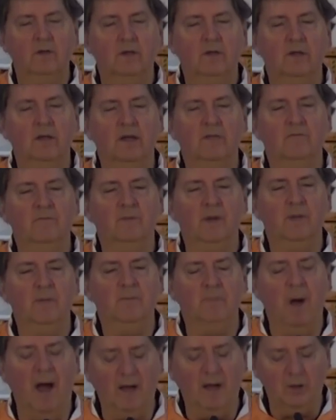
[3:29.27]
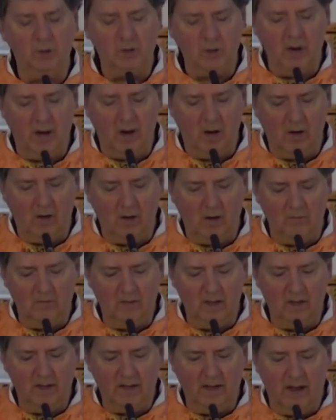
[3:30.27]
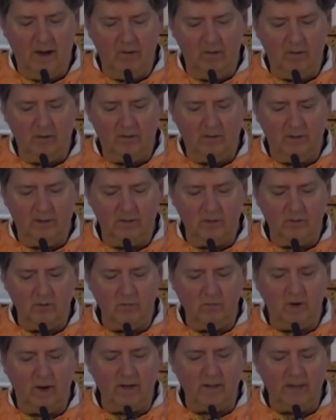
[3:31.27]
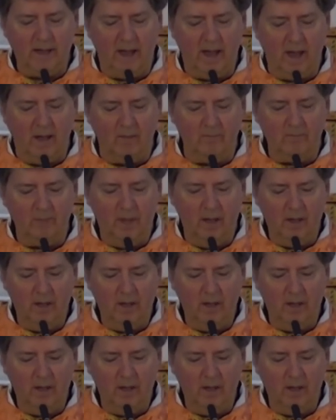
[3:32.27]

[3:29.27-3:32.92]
Give me my share of the inheritance right now.